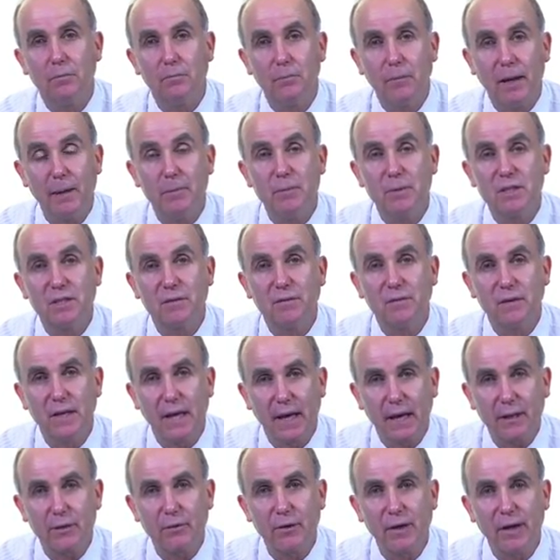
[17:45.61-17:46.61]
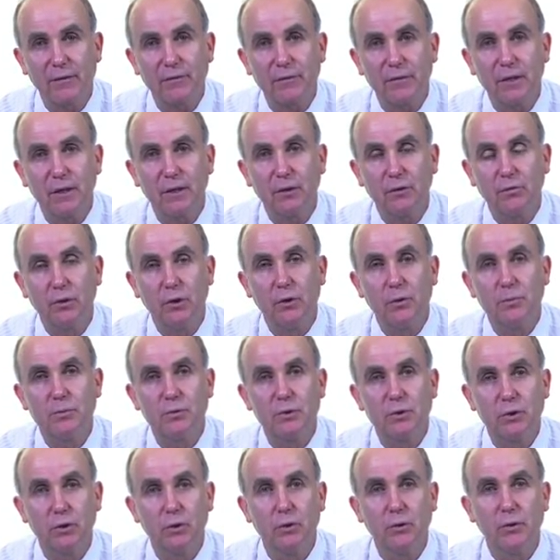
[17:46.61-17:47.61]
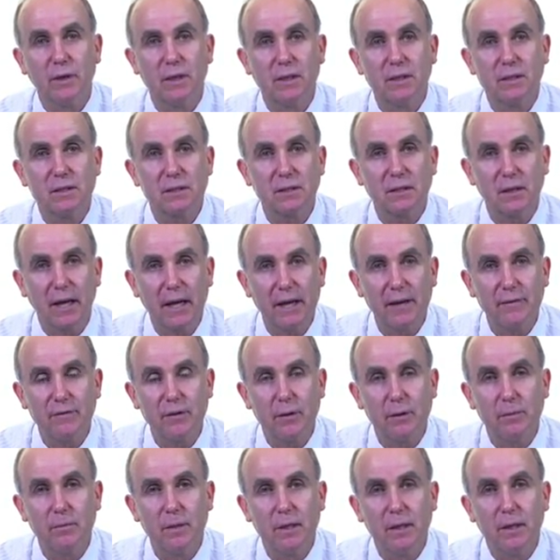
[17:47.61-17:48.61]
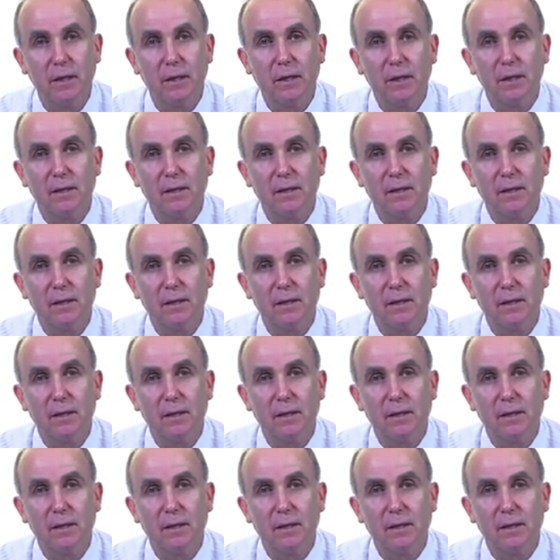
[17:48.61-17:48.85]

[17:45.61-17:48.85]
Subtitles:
members of another ethnic group to enslave them,